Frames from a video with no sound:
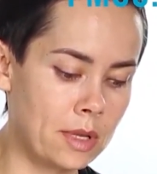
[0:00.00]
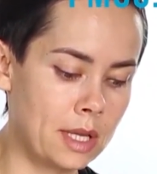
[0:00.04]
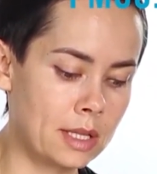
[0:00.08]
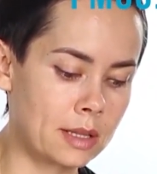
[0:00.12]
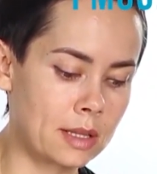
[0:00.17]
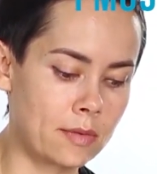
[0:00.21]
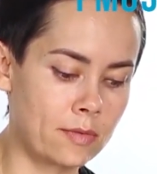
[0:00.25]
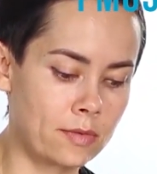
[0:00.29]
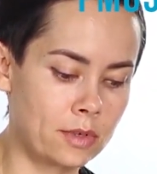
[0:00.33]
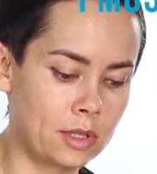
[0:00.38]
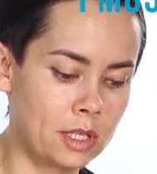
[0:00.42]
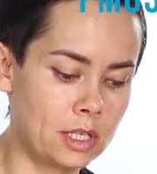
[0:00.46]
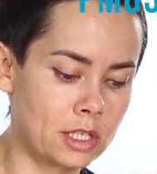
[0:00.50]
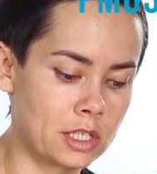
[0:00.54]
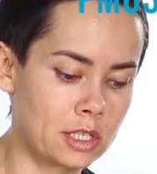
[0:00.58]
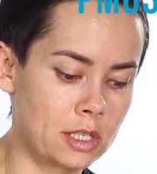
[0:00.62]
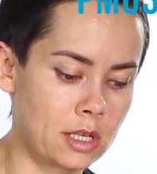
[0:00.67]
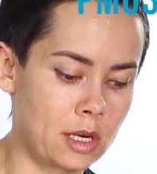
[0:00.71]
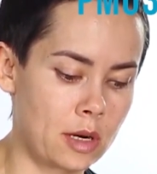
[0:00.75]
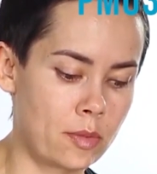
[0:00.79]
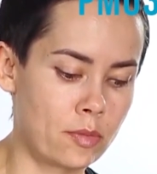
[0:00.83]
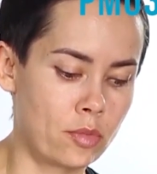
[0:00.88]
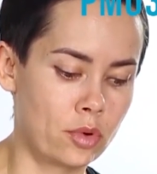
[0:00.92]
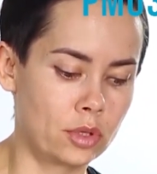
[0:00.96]
Pigment.
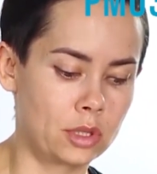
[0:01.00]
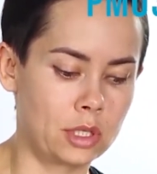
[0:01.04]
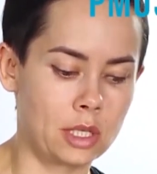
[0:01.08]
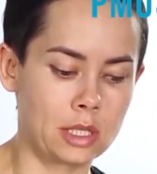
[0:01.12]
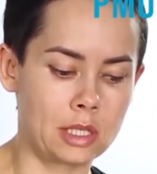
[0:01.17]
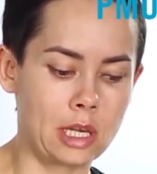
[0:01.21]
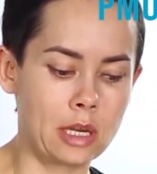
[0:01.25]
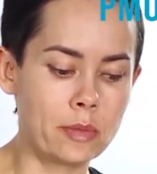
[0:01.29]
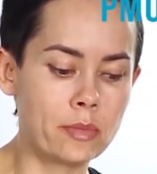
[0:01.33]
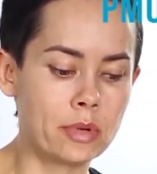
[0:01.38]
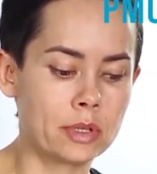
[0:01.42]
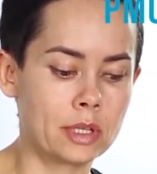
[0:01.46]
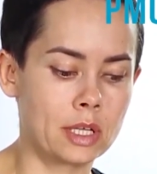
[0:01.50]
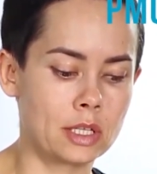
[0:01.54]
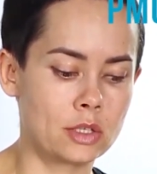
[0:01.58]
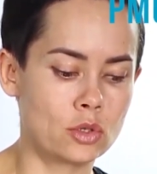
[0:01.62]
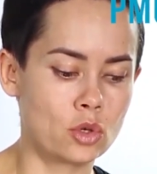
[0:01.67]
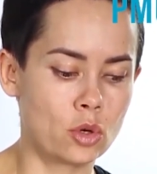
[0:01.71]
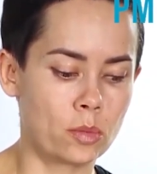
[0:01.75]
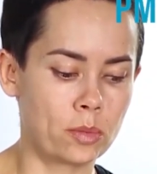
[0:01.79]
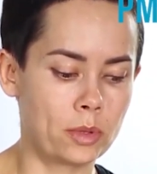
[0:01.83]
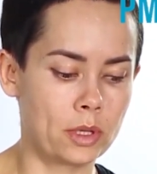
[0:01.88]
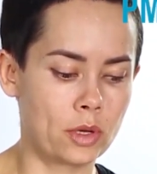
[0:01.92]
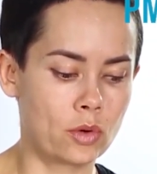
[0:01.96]
It is
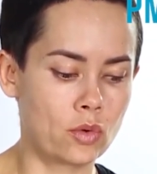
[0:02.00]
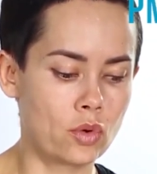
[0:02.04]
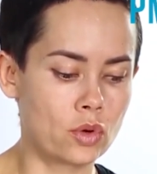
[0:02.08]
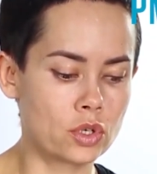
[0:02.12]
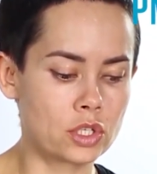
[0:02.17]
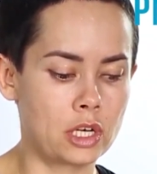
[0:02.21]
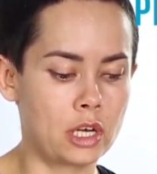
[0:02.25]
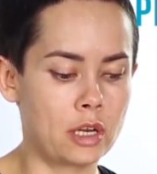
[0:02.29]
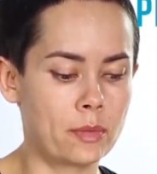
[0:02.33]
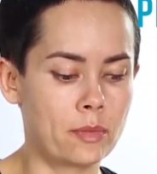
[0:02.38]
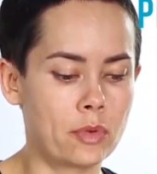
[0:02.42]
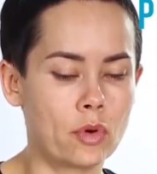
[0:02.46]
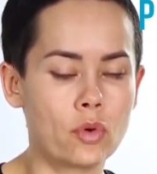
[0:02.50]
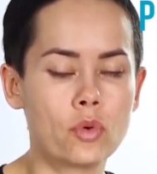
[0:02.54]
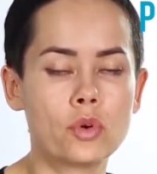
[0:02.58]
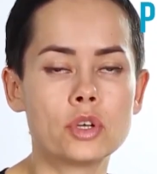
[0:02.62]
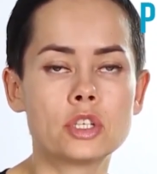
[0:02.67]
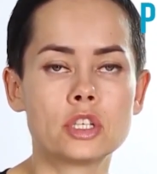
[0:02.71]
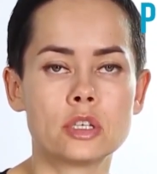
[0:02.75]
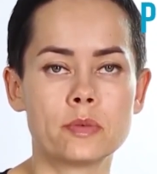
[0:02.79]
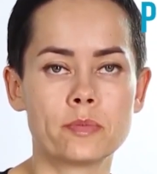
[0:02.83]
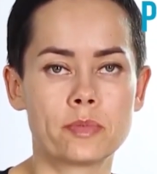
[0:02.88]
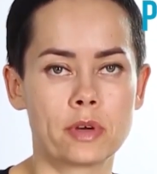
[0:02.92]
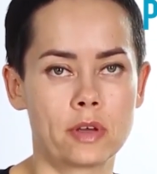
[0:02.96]
dangerous, so you
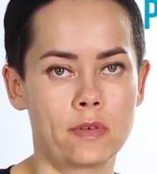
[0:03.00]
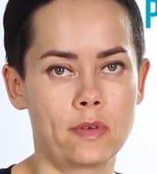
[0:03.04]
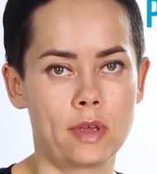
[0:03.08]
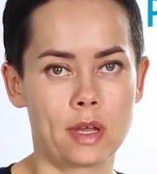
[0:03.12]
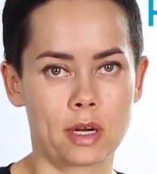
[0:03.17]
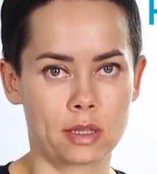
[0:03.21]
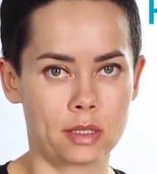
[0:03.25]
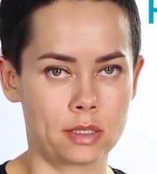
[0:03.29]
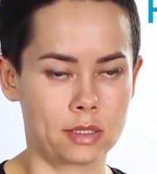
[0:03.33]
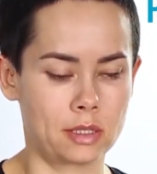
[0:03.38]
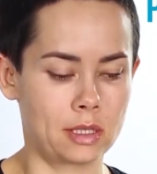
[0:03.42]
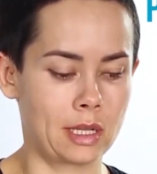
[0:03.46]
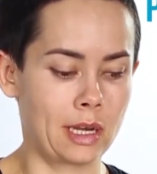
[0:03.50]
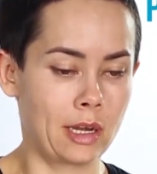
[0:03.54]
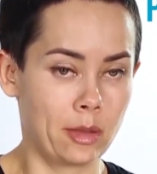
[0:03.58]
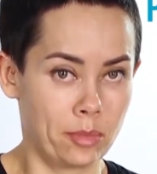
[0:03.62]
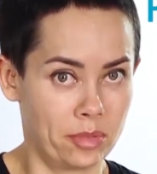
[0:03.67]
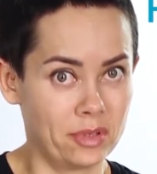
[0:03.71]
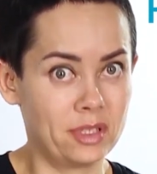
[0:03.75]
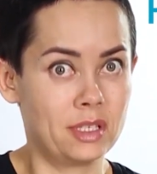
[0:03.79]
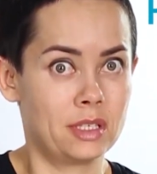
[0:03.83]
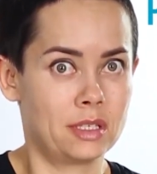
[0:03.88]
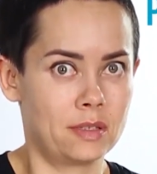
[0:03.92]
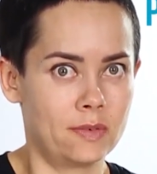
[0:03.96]
must work with the
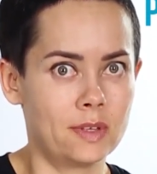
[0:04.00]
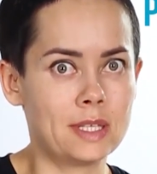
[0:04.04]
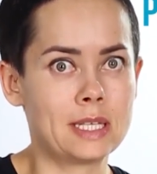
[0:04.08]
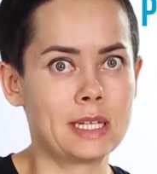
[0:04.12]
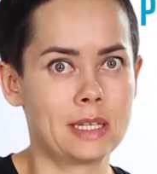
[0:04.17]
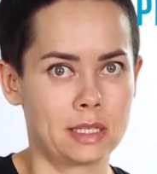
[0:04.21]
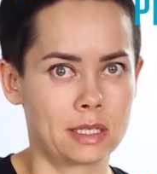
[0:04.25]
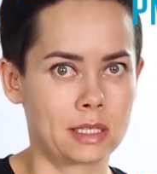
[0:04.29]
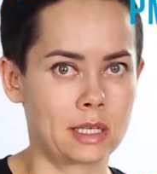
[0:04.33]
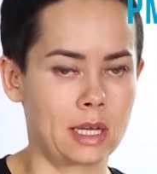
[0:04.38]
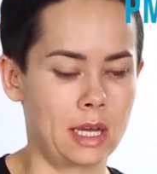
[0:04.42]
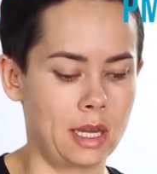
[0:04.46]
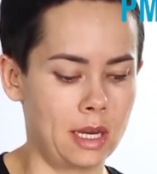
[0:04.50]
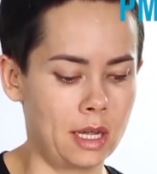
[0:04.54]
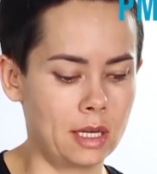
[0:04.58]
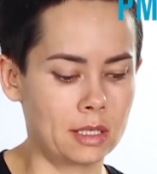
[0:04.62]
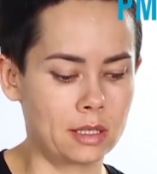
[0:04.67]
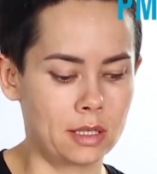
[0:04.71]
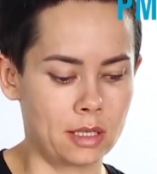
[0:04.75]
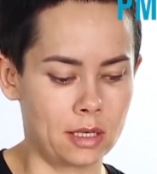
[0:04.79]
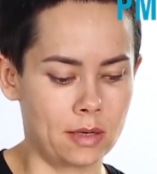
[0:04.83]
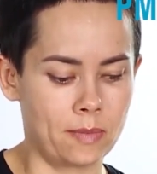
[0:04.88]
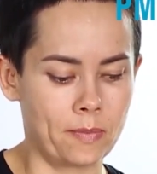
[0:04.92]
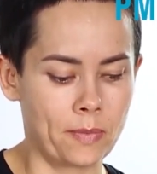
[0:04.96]
pigment,
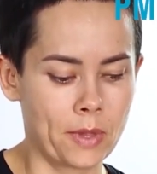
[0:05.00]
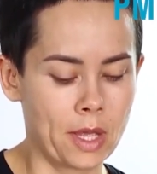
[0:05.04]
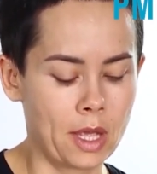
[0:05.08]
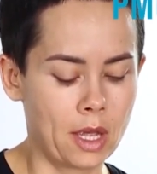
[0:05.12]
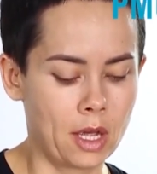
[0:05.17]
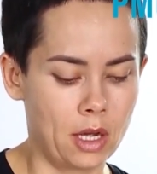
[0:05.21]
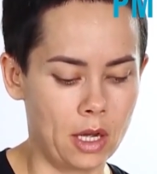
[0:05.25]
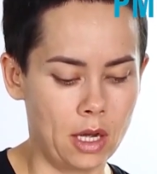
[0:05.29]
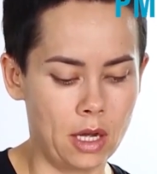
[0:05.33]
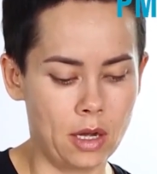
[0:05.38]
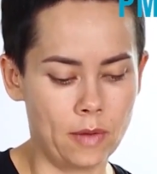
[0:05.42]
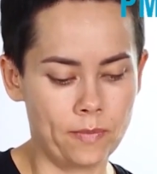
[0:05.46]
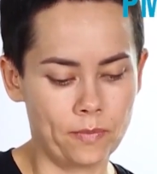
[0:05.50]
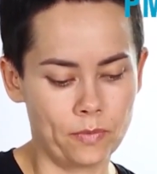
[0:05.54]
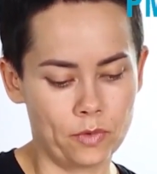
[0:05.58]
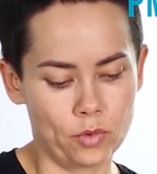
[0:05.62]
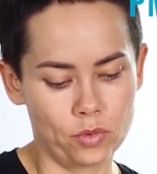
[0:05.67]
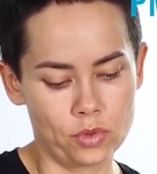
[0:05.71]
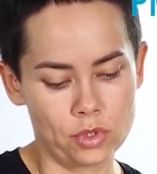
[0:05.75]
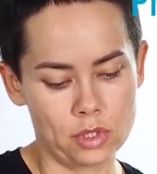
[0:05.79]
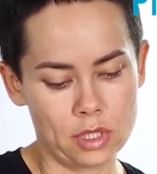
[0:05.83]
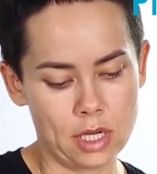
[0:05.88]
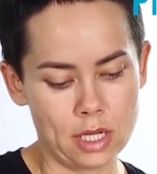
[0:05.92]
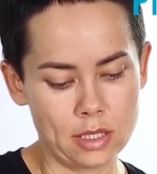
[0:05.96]
either on warm
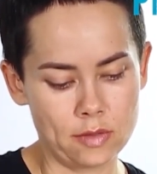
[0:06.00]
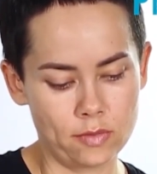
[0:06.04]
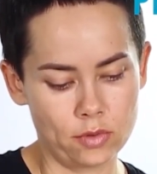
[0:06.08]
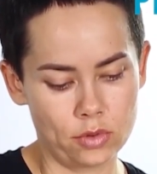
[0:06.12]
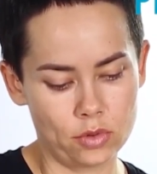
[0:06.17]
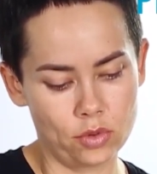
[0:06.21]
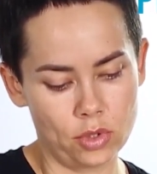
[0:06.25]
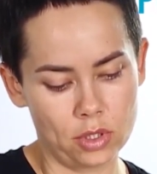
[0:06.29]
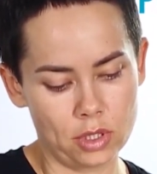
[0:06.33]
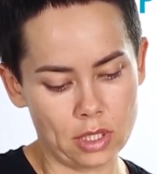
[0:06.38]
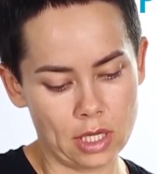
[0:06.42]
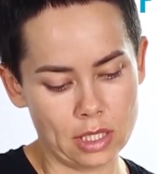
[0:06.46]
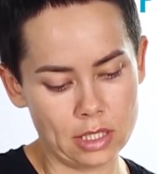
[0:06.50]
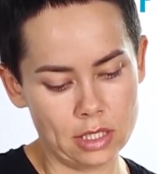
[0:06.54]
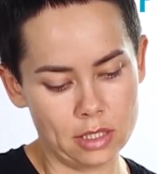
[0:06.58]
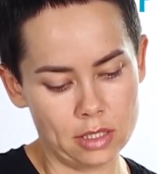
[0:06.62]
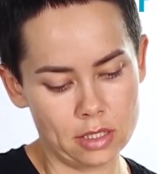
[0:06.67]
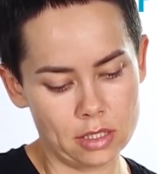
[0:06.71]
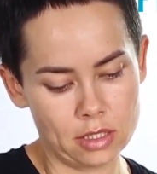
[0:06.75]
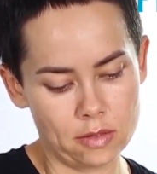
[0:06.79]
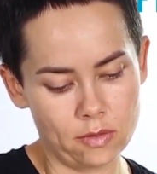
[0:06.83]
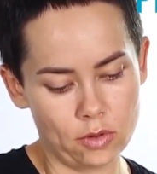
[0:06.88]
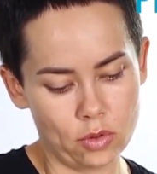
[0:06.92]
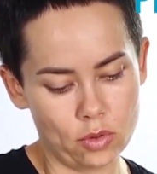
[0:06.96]
skin or
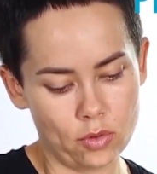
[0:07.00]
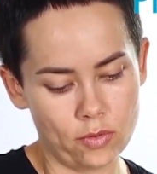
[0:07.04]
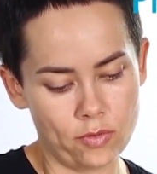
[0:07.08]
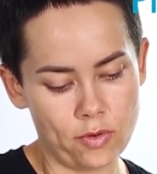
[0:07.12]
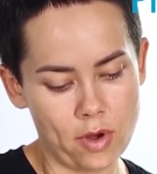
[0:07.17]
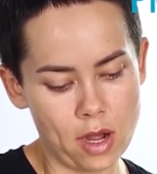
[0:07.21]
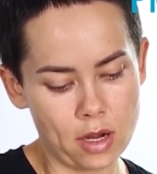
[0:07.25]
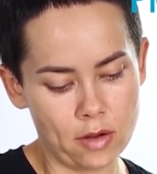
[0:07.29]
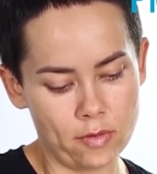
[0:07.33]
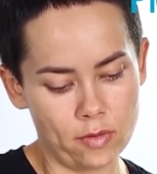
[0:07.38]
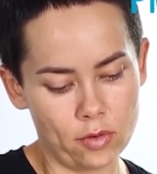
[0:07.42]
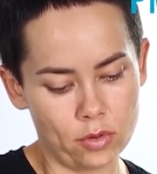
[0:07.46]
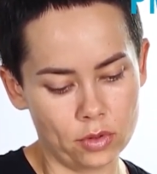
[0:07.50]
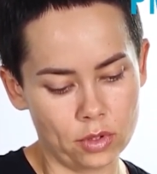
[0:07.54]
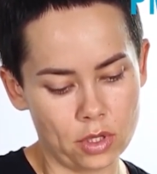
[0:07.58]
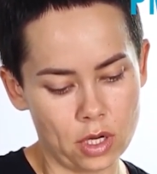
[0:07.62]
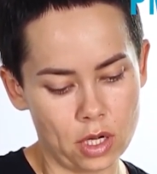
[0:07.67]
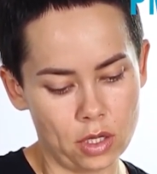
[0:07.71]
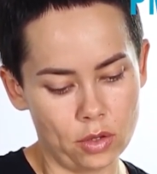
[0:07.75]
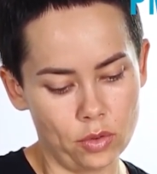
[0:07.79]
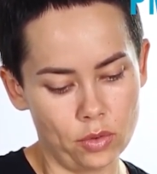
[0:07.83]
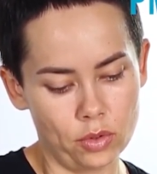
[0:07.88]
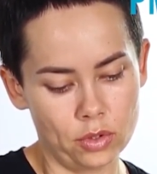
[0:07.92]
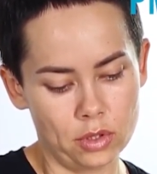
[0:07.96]
very superficial
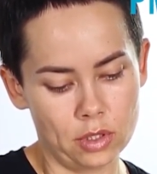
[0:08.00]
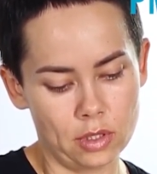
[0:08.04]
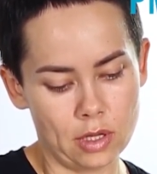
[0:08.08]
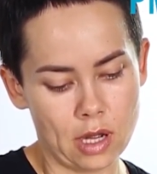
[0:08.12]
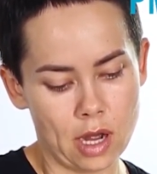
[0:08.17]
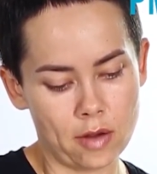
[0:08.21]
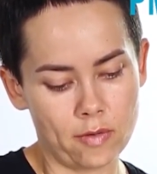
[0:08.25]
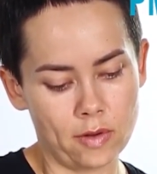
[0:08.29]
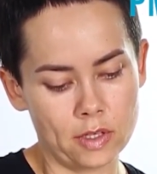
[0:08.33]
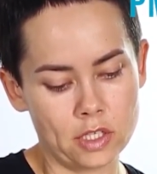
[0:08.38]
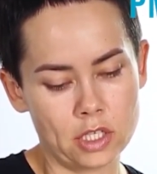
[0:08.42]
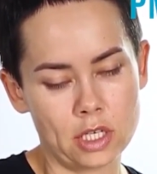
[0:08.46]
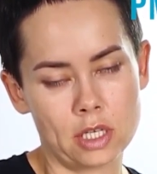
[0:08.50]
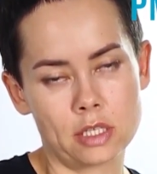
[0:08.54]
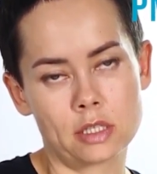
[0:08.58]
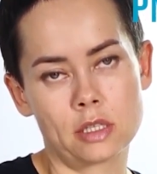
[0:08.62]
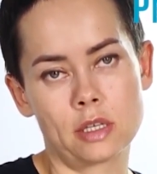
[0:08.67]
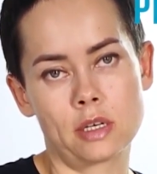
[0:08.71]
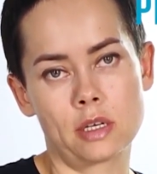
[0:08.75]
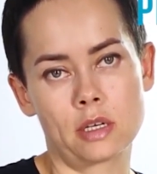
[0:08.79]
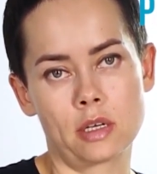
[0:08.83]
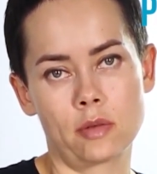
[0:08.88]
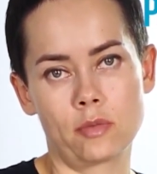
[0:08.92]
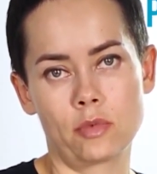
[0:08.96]
or with
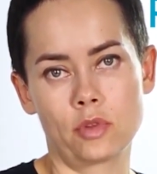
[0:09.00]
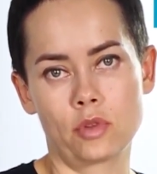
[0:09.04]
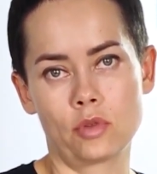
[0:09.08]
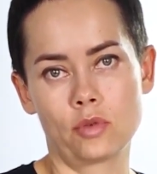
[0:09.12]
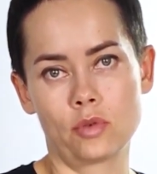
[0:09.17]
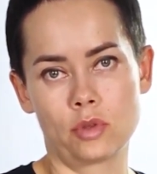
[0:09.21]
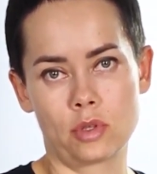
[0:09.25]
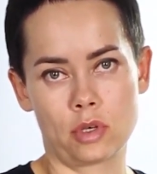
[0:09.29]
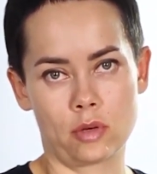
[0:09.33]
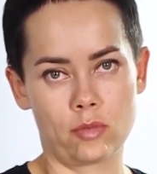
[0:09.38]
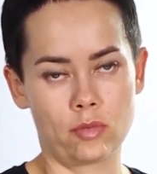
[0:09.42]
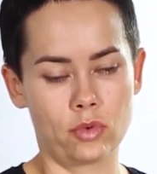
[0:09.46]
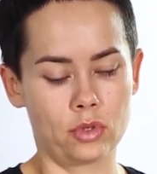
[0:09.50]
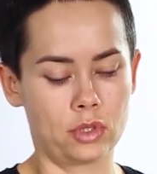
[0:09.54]
corrector.